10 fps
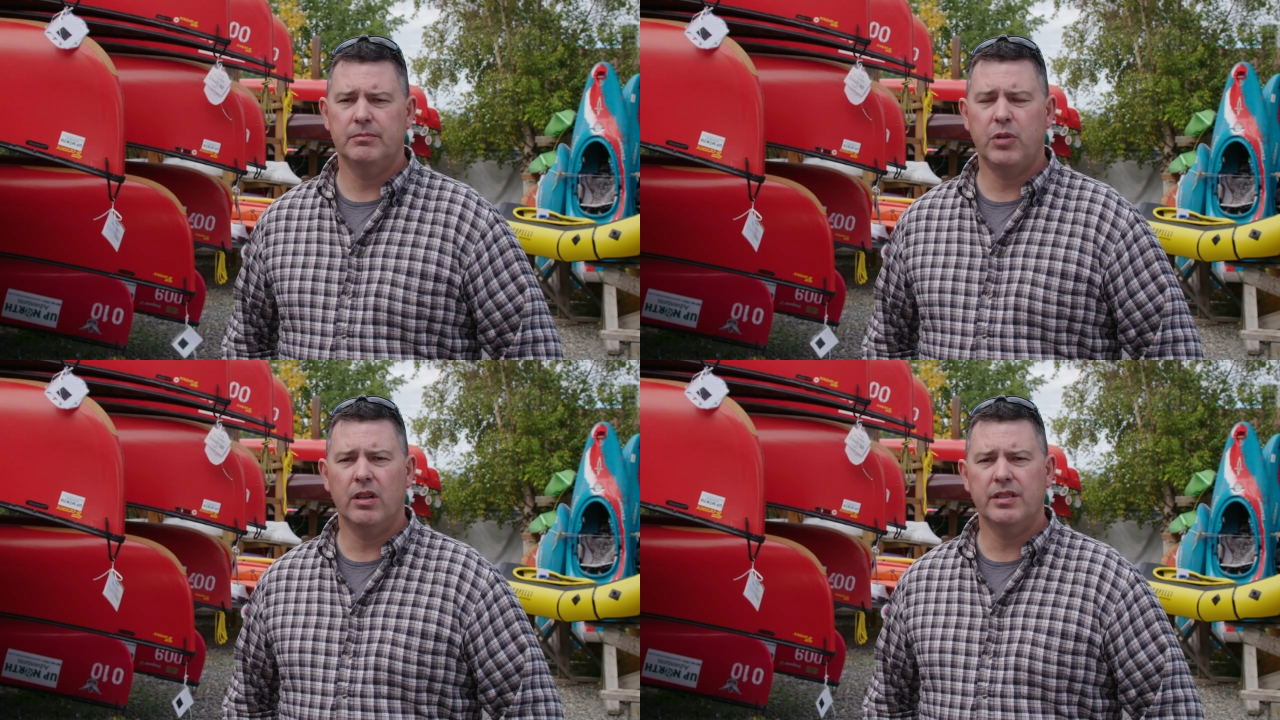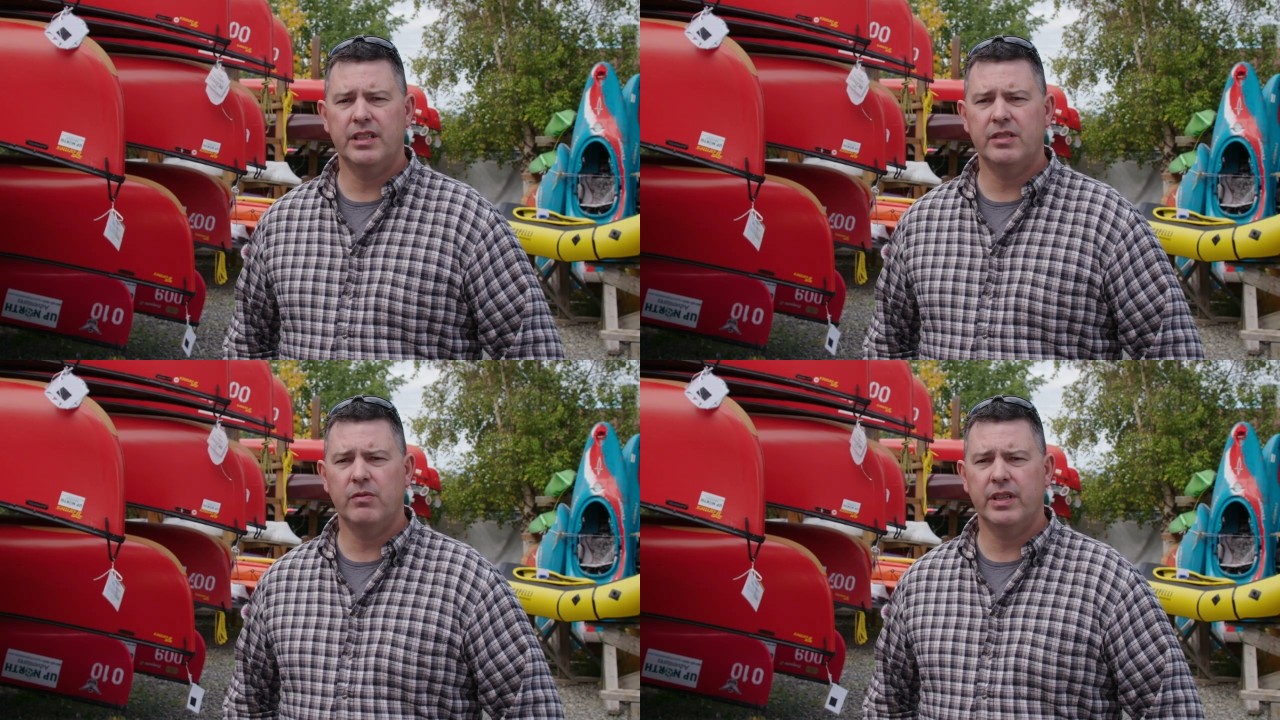
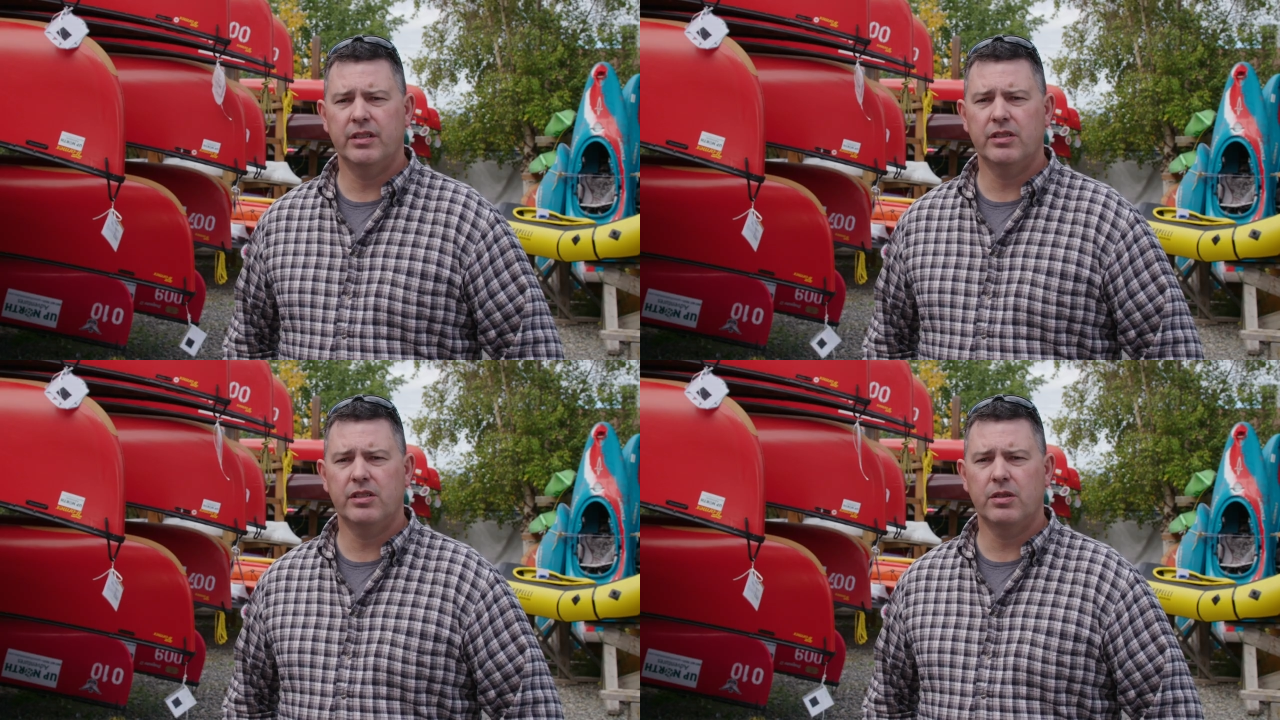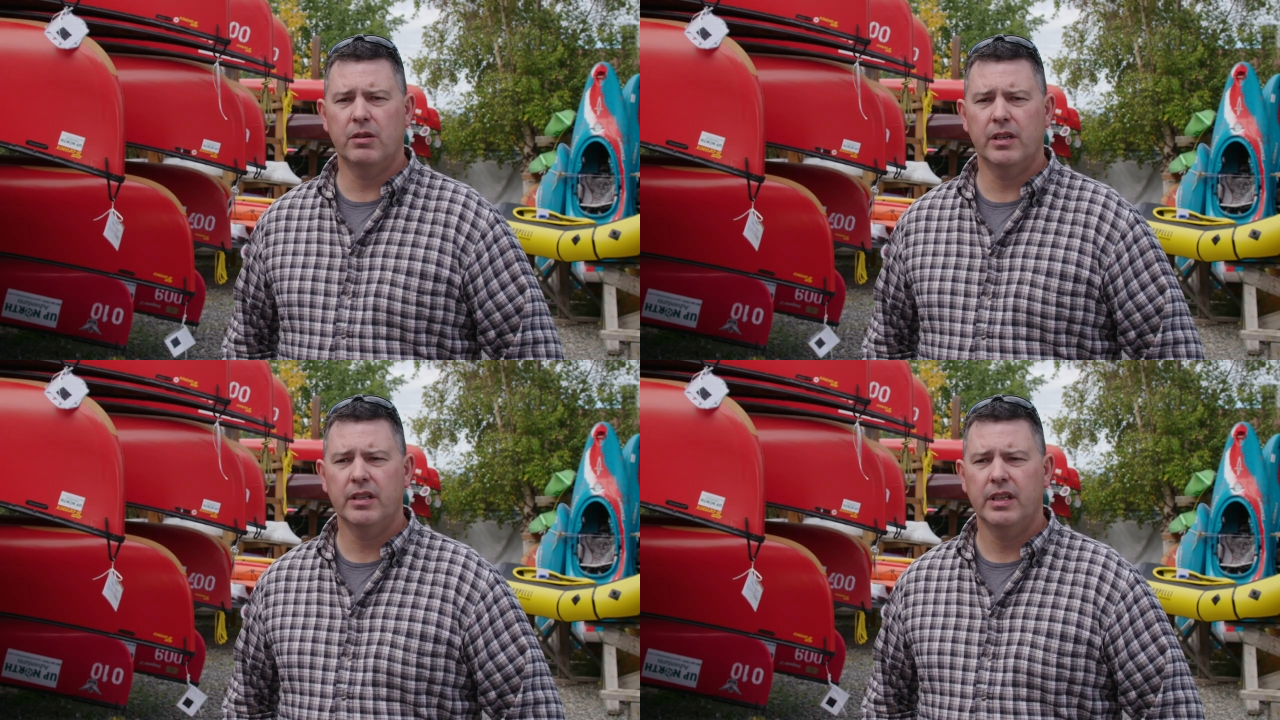policies within the
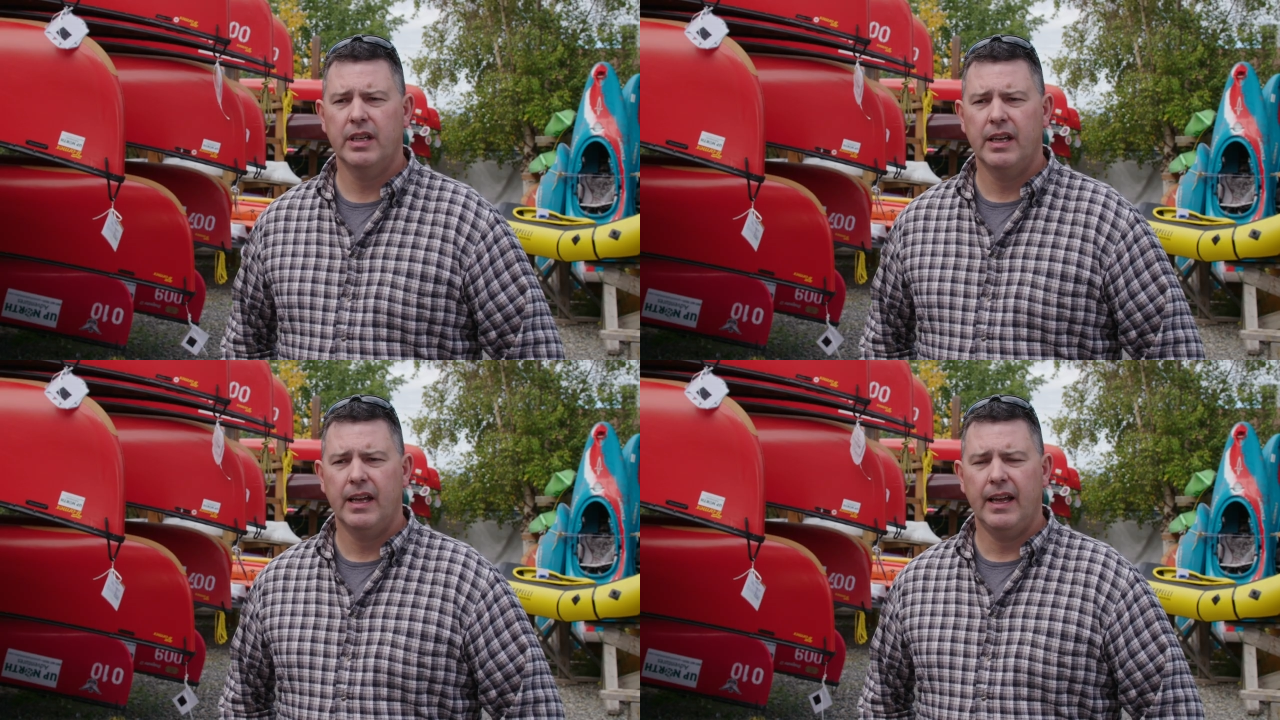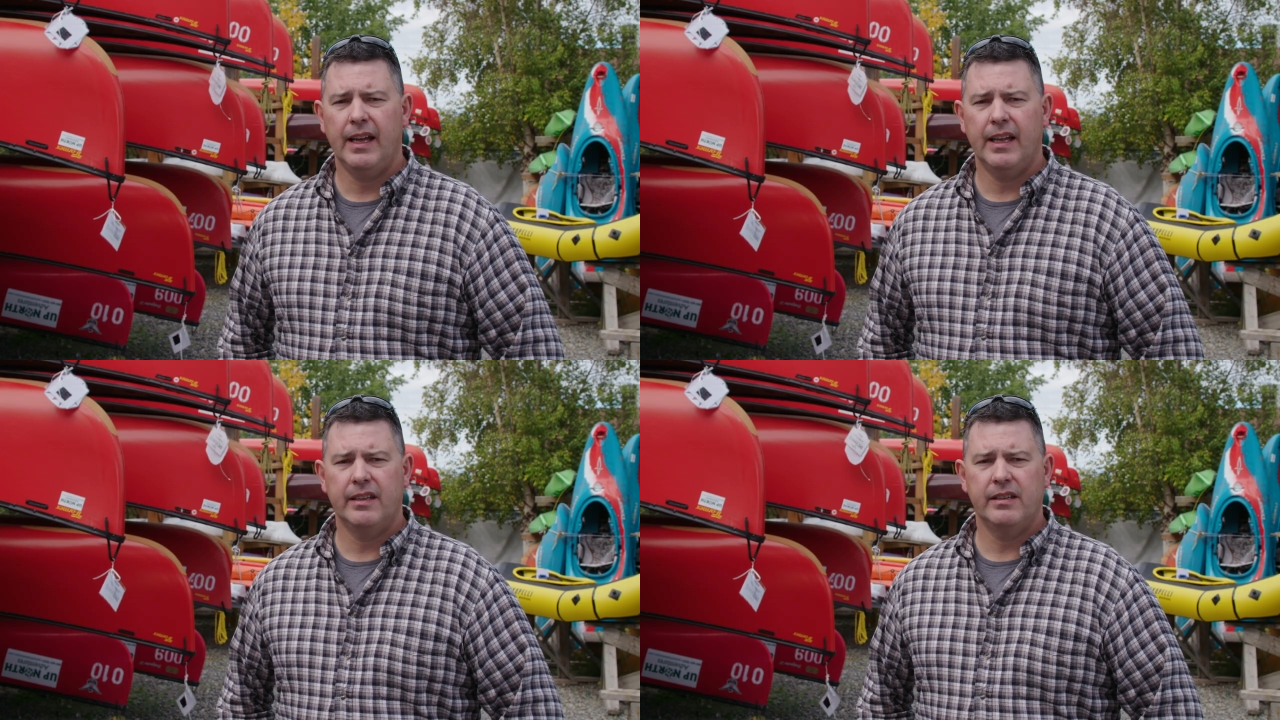store
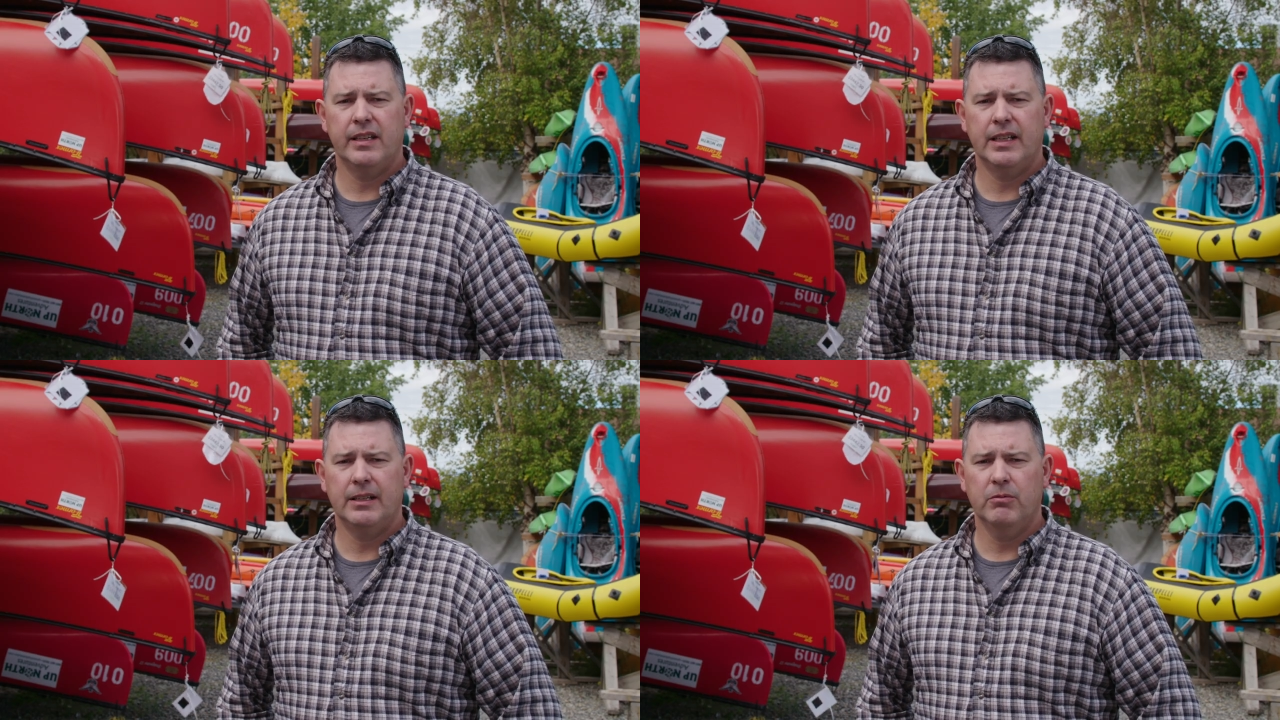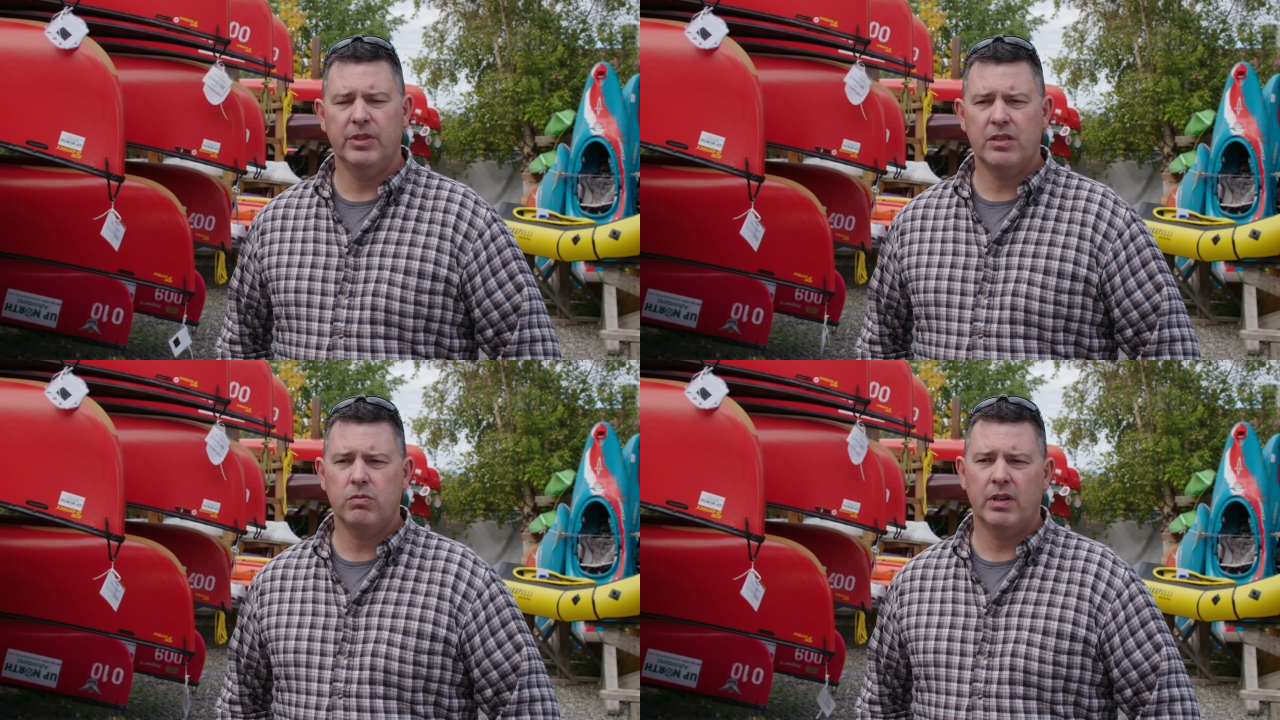and we
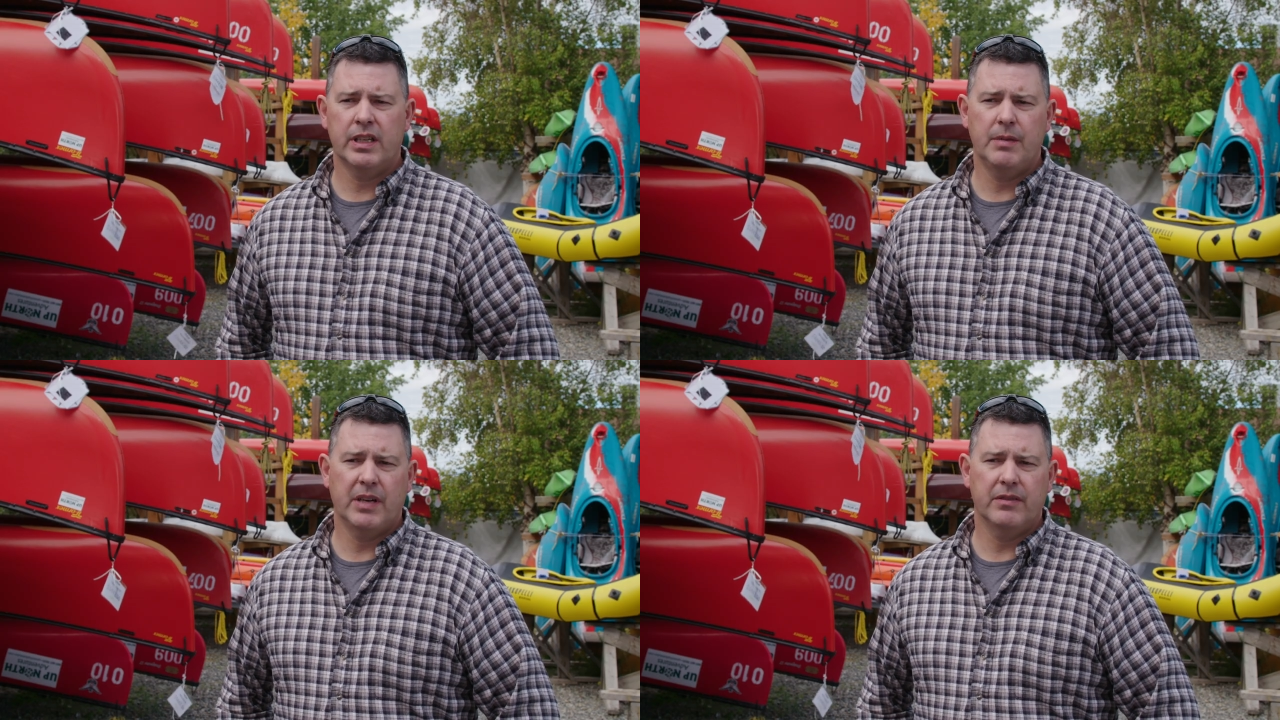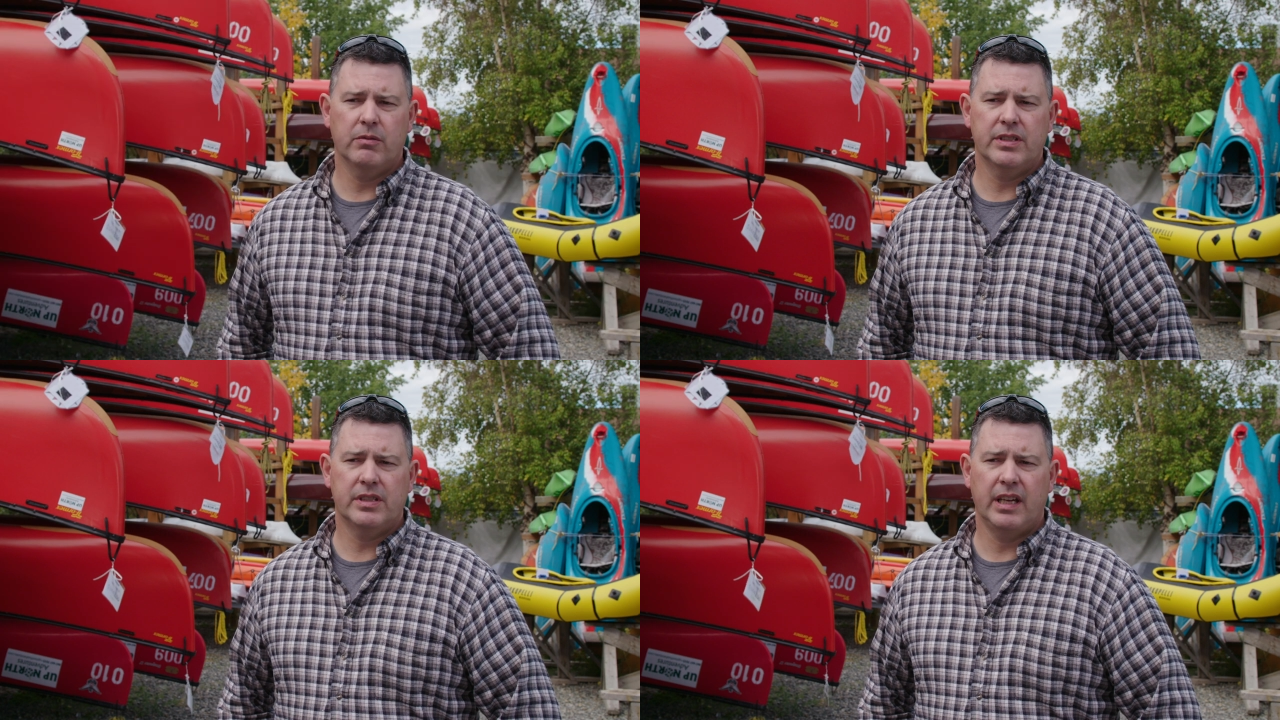just want to keep
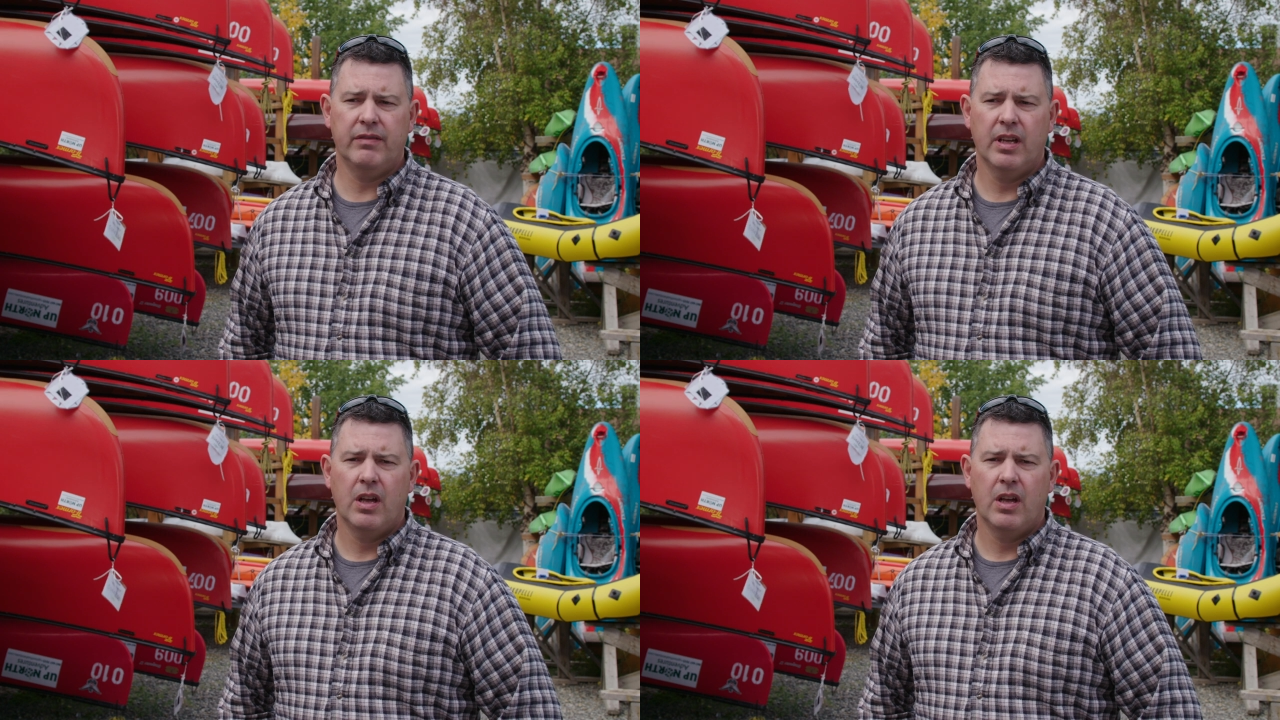everyone safe.